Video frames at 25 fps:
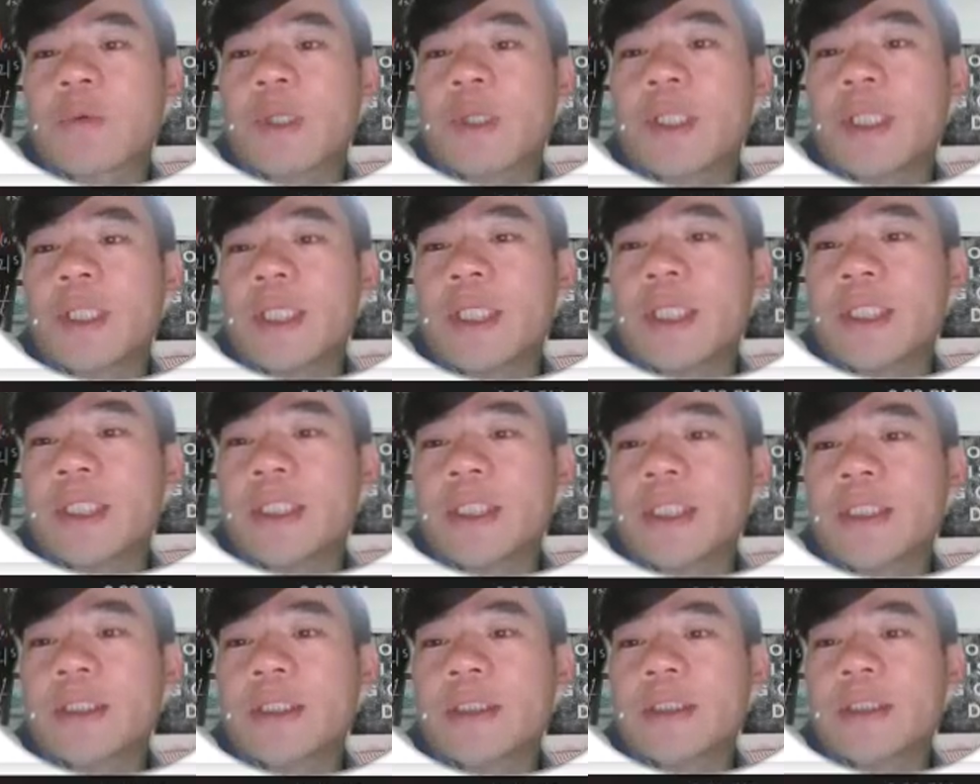we need
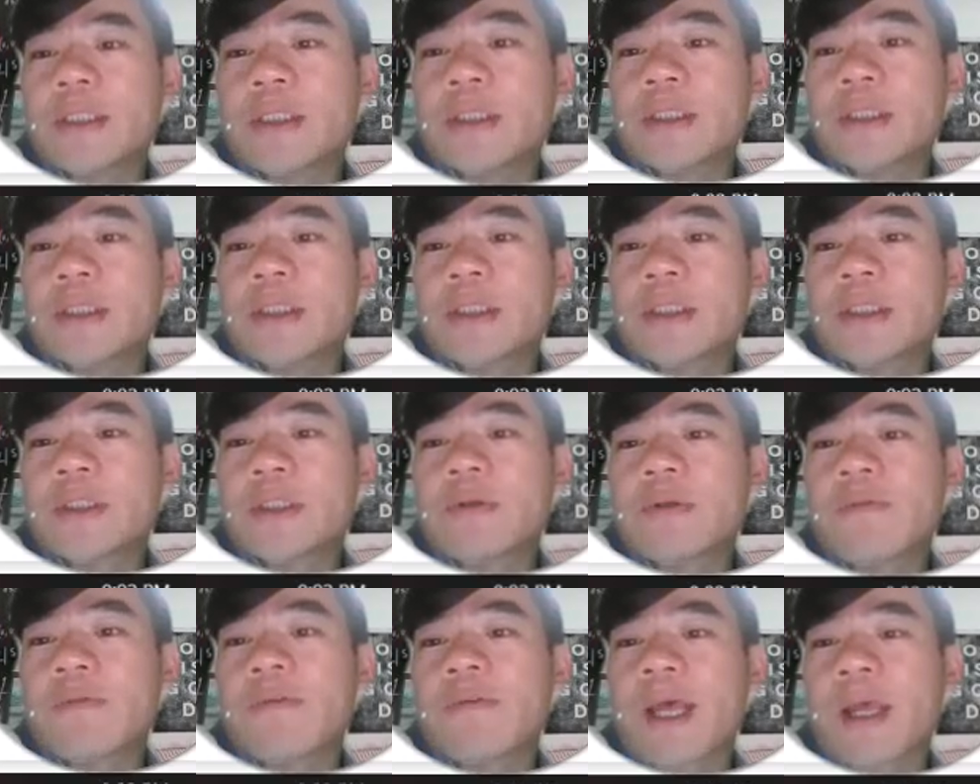
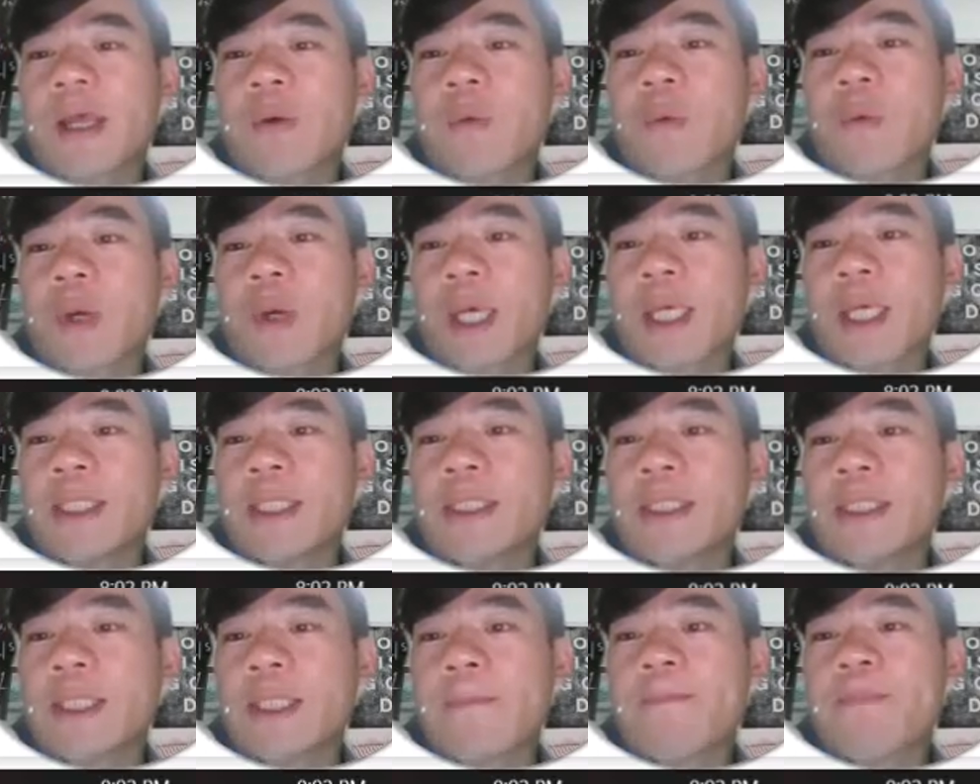to find
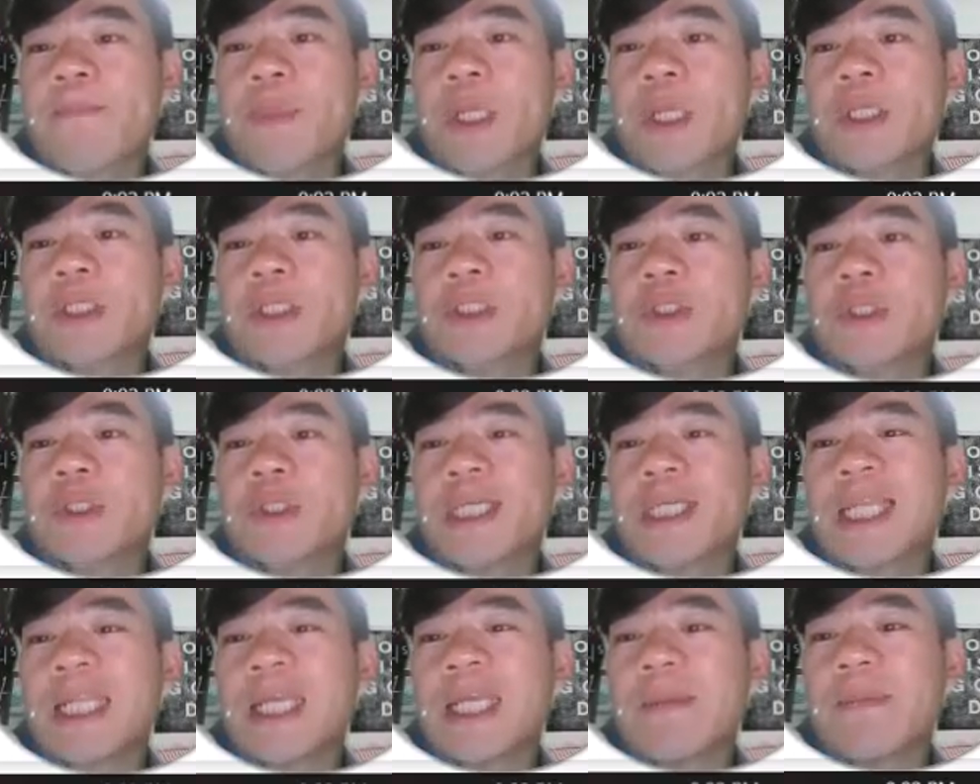ways
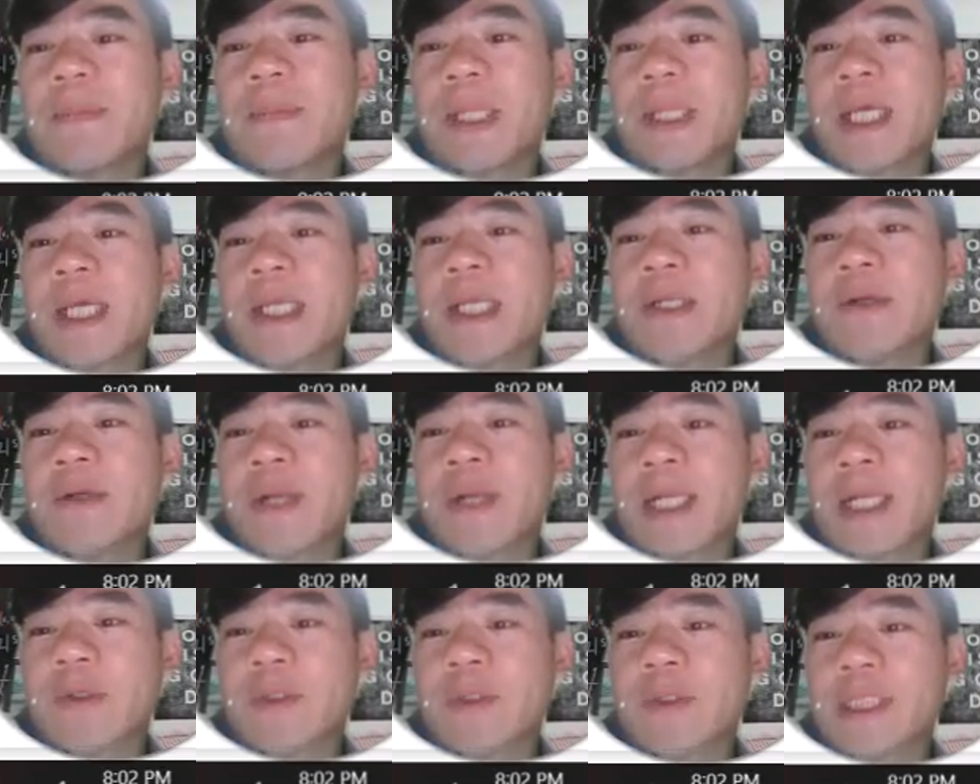to eliminate the
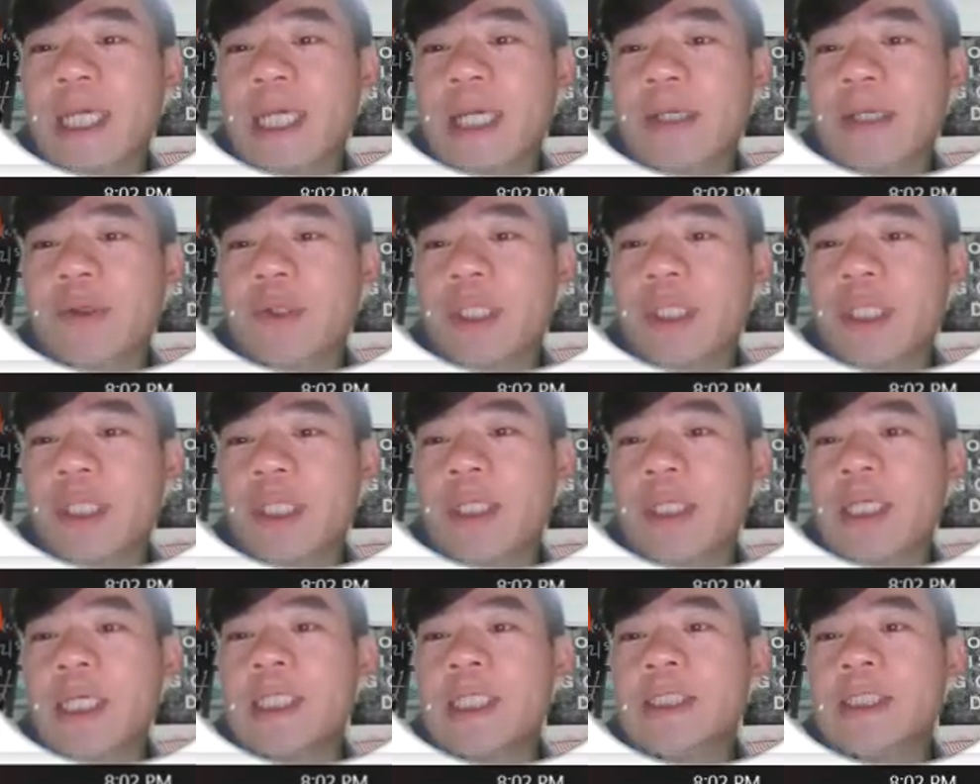radical side right here.